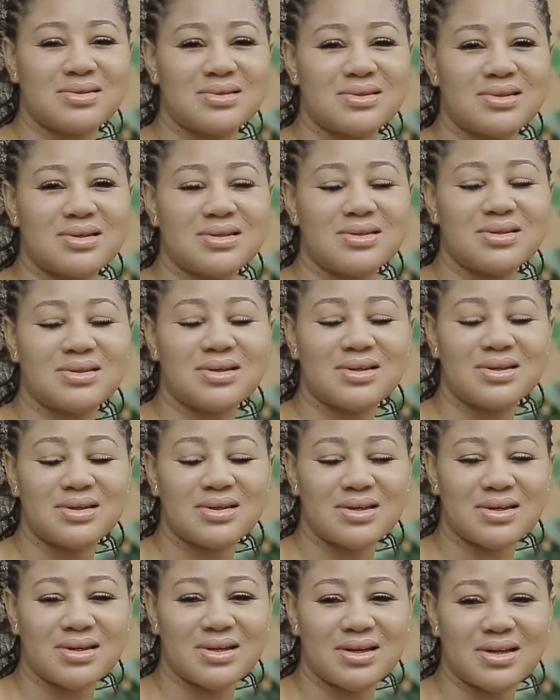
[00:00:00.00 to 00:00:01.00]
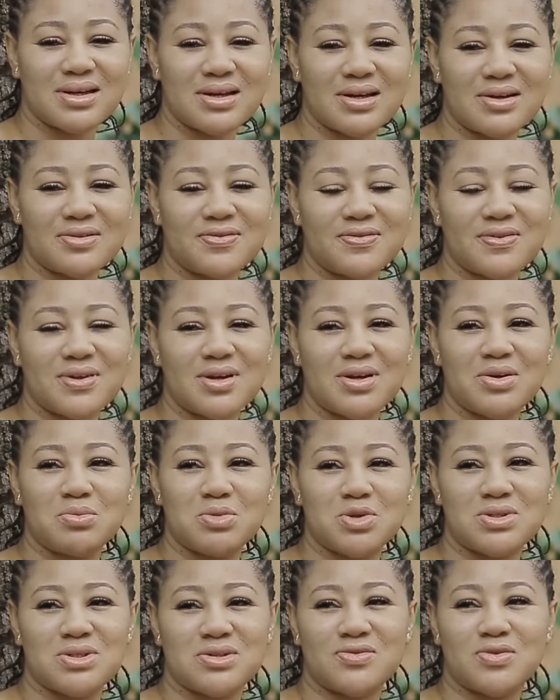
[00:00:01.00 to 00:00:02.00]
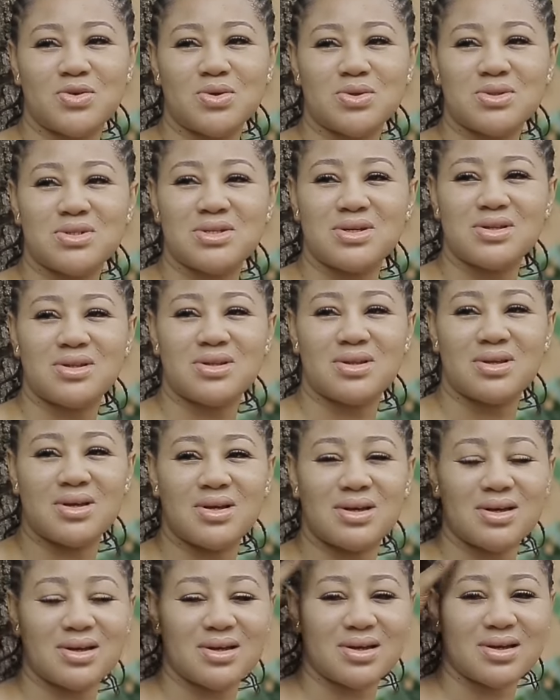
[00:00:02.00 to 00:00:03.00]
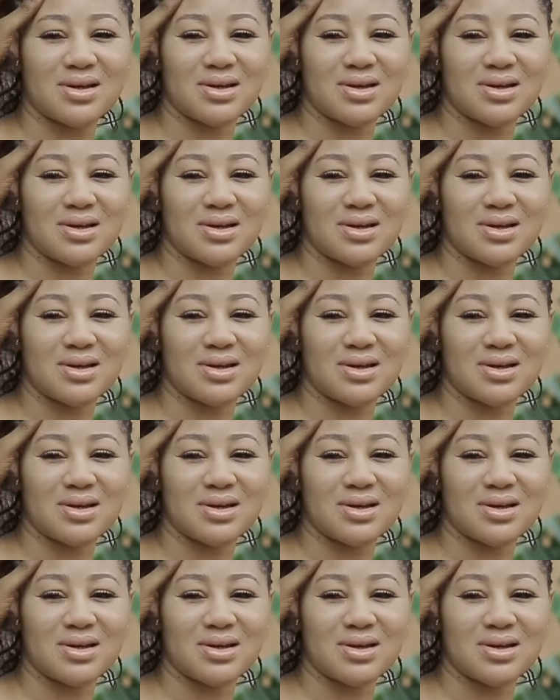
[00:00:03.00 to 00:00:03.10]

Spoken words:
Then, after you must have gotten the